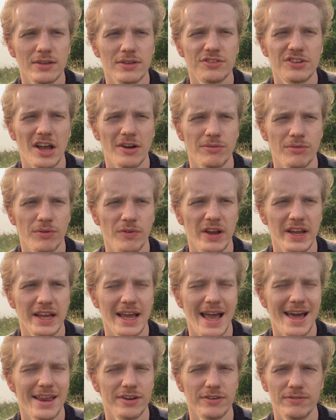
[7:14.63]
suffering
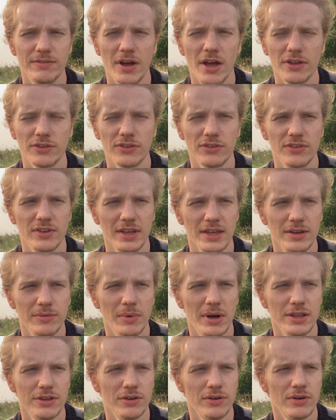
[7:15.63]
and adversity
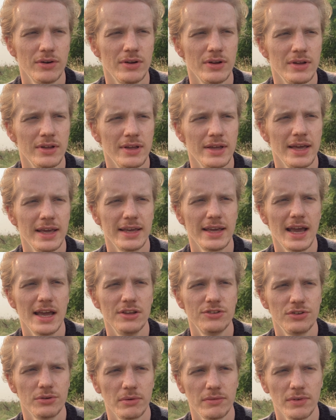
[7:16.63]
when you're
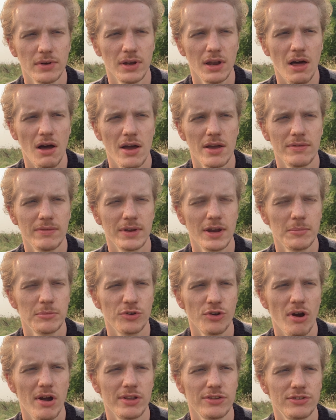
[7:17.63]
engaging with your life. And I'm
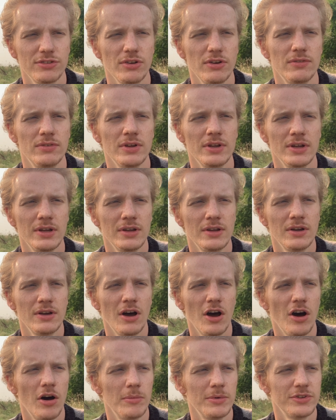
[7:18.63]
trying to sort of
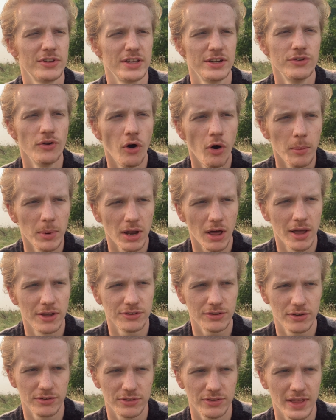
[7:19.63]
obviously
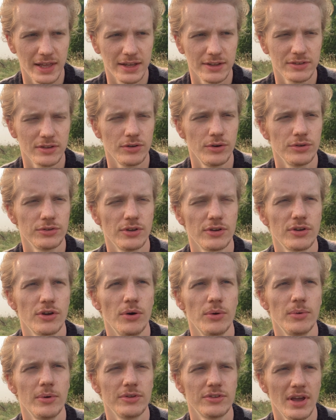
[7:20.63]
normalize those things, and also
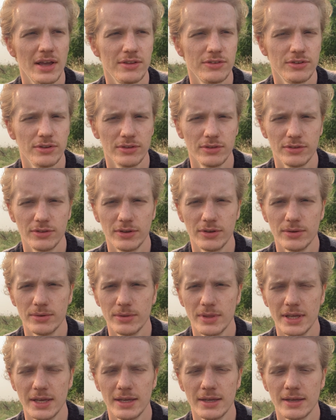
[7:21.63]
call attention to
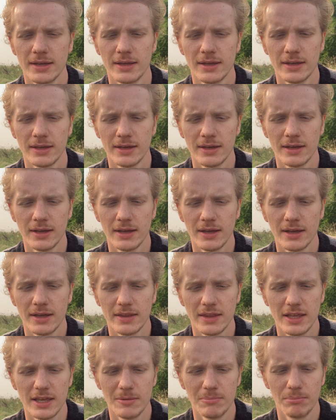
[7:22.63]

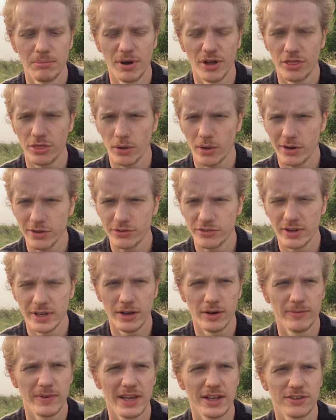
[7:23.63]
the pathology
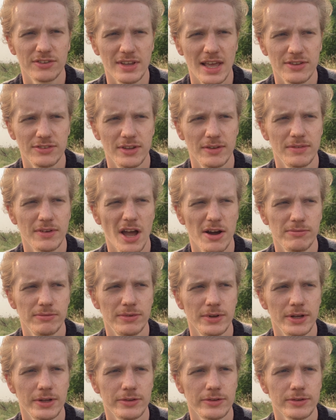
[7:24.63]
of excessive
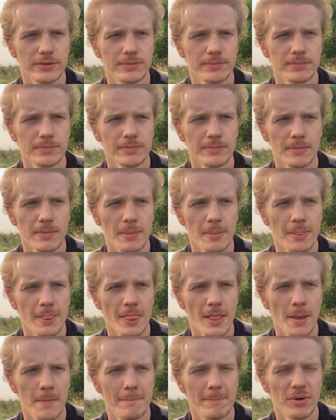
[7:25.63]
comfort,
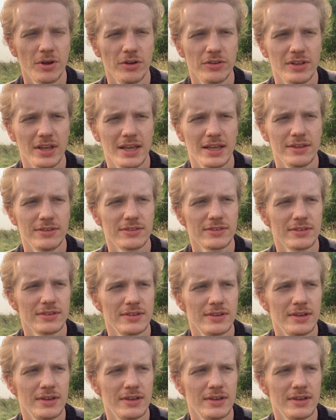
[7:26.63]
because it is